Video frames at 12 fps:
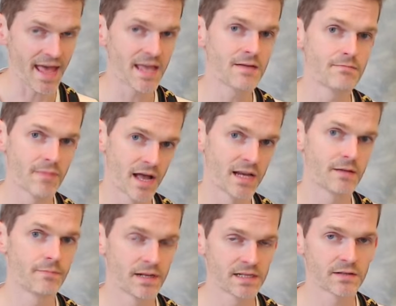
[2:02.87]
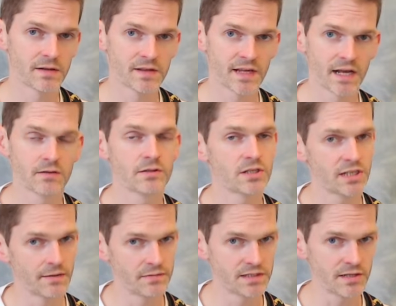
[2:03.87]
A minor pentatonic scale
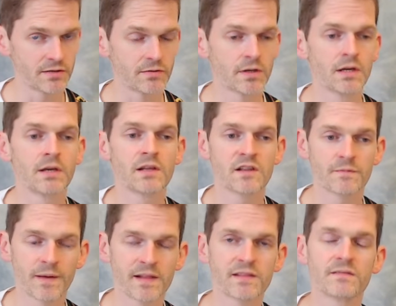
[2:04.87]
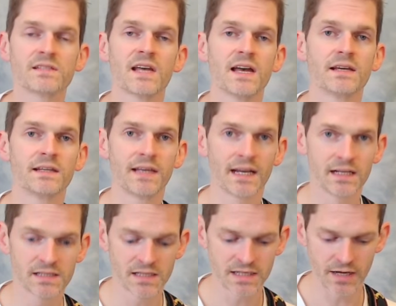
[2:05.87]
shape 2. Spend some time
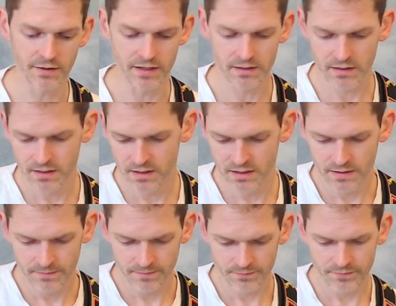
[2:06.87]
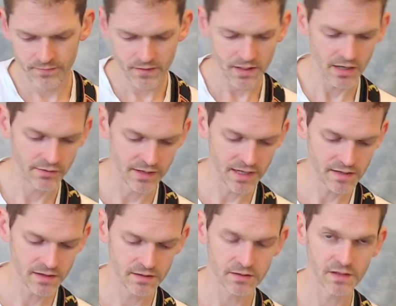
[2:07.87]
getting to know it. Here it
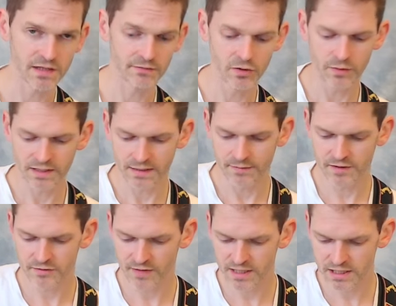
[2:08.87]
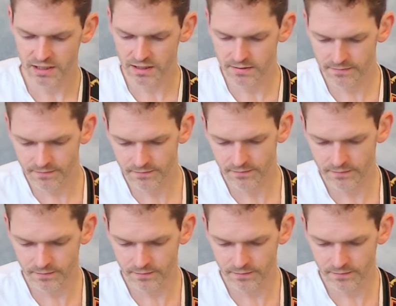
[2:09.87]
is. Just give you a quick demonstration.